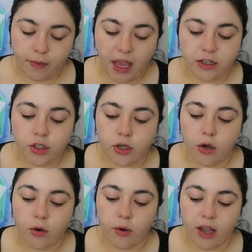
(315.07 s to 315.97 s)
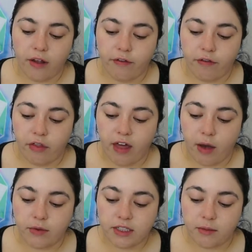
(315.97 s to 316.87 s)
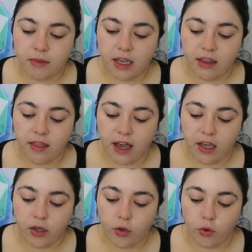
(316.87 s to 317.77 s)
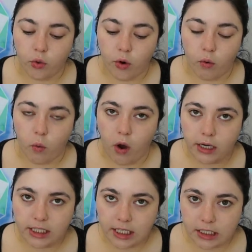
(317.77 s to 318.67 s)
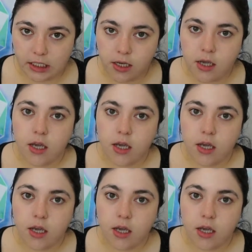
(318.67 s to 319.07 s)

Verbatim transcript: And so if that was something that you wanted,